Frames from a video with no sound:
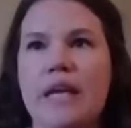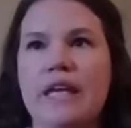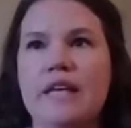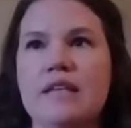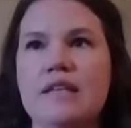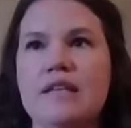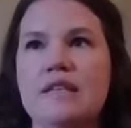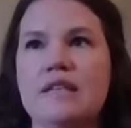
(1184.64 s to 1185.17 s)

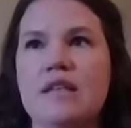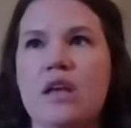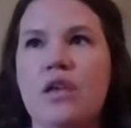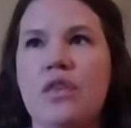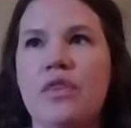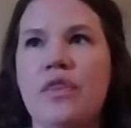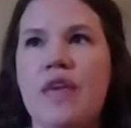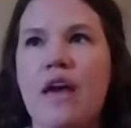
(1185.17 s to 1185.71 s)
is
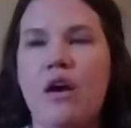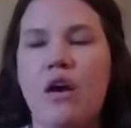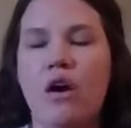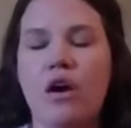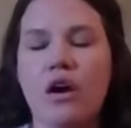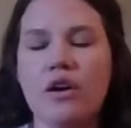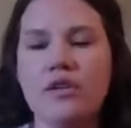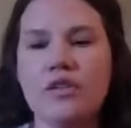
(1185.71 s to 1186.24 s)
that
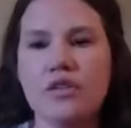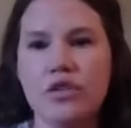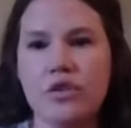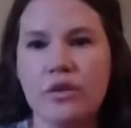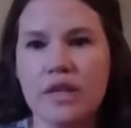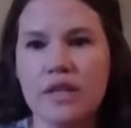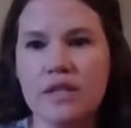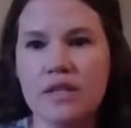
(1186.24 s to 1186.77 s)
our
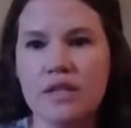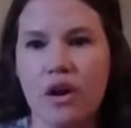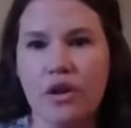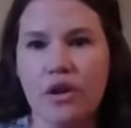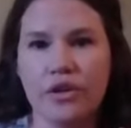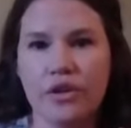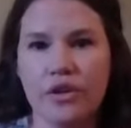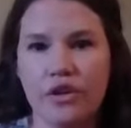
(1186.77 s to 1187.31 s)
students
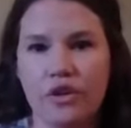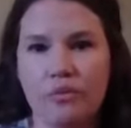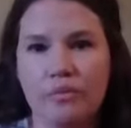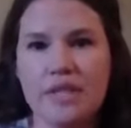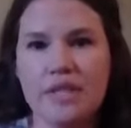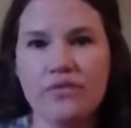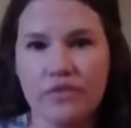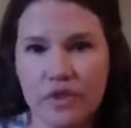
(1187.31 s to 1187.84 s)
are
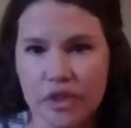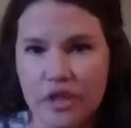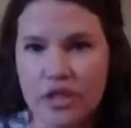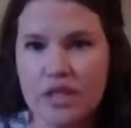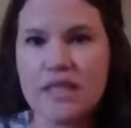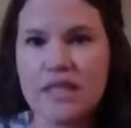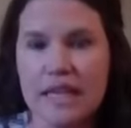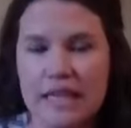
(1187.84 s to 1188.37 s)
humans
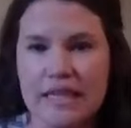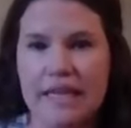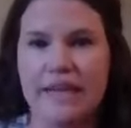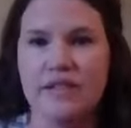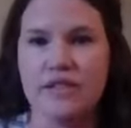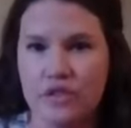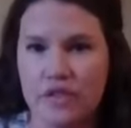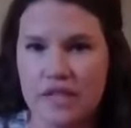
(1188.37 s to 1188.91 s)
first and
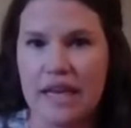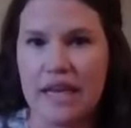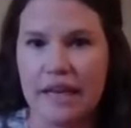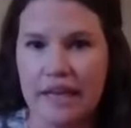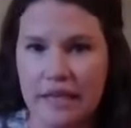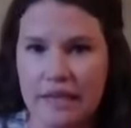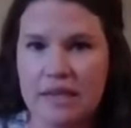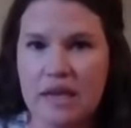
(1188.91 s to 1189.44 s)
dancers
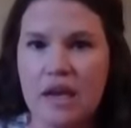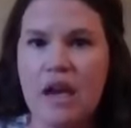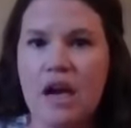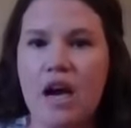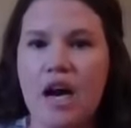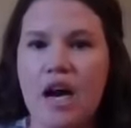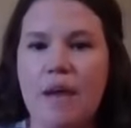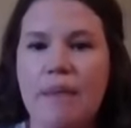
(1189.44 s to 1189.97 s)
second.
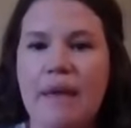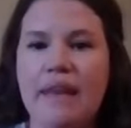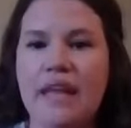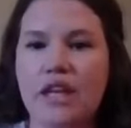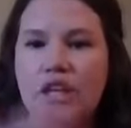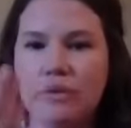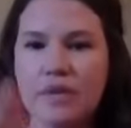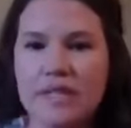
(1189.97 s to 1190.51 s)
And
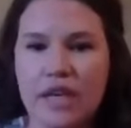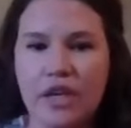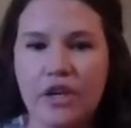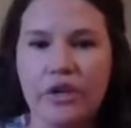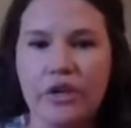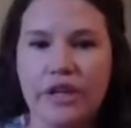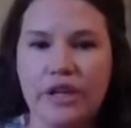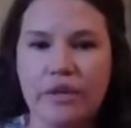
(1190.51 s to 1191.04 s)
like you were saying
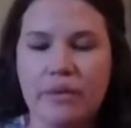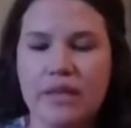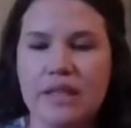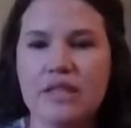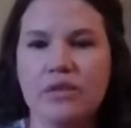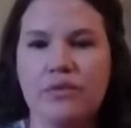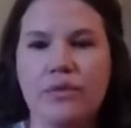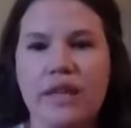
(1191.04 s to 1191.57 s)
earlier,
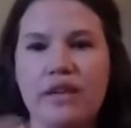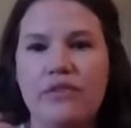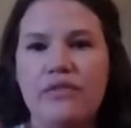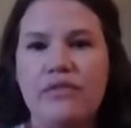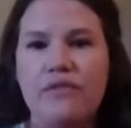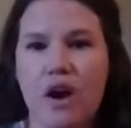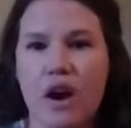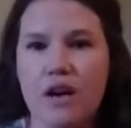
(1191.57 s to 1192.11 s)
Melissa, really
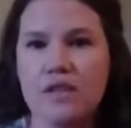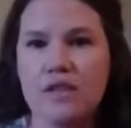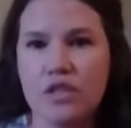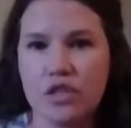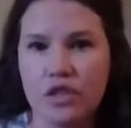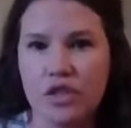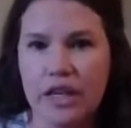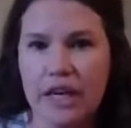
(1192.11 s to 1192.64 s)

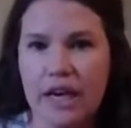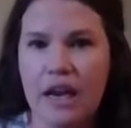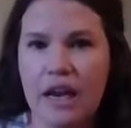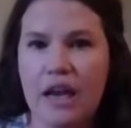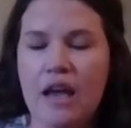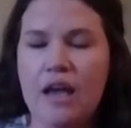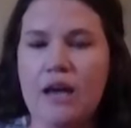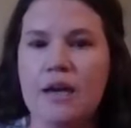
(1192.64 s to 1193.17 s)
fostering
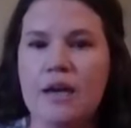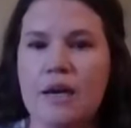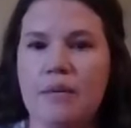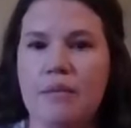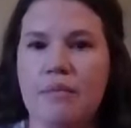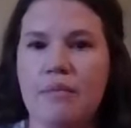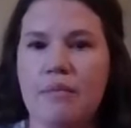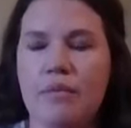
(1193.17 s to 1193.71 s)

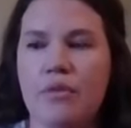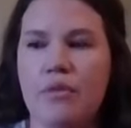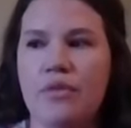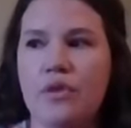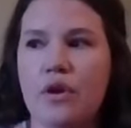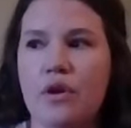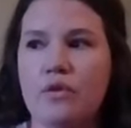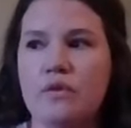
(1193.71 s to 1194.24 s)

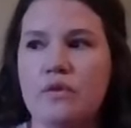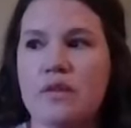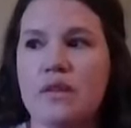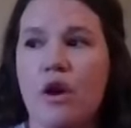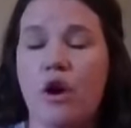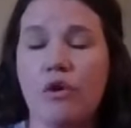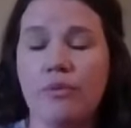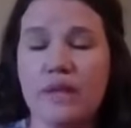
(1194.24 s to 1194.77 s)

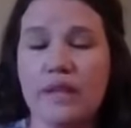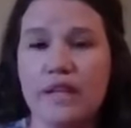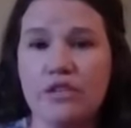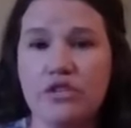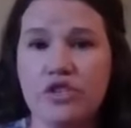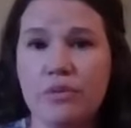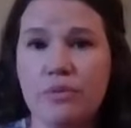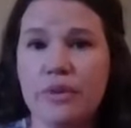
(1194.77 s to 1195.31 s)
our
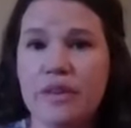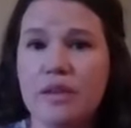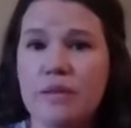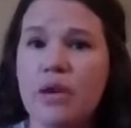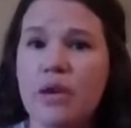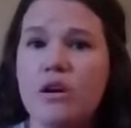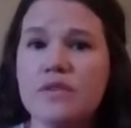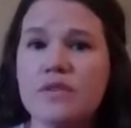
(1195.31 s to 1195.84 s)
relationship with them,
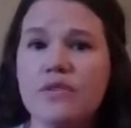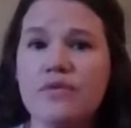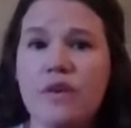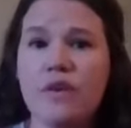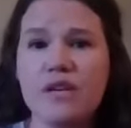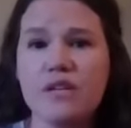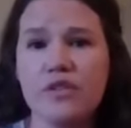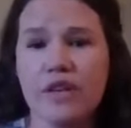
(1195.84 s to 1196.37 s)
but also
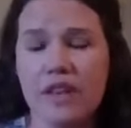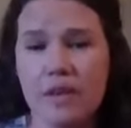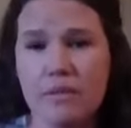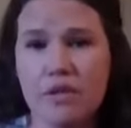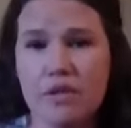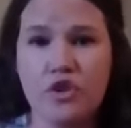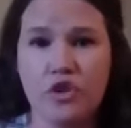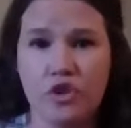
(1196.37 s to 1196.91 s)
fostering
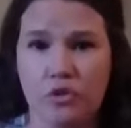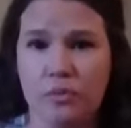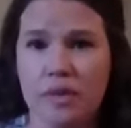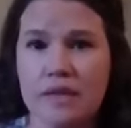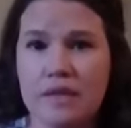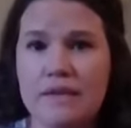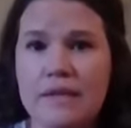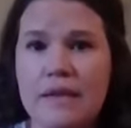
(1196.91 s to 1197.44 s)
them as
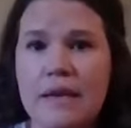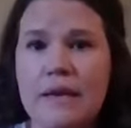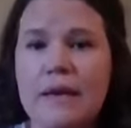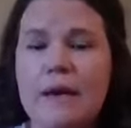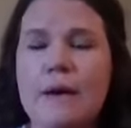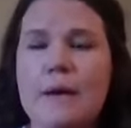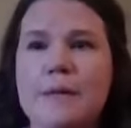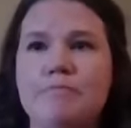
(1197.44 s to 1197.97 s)
humans.
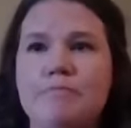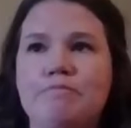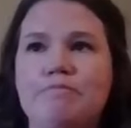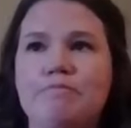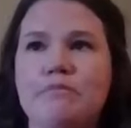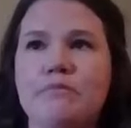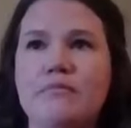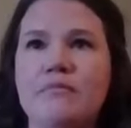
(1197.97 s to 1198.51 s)
And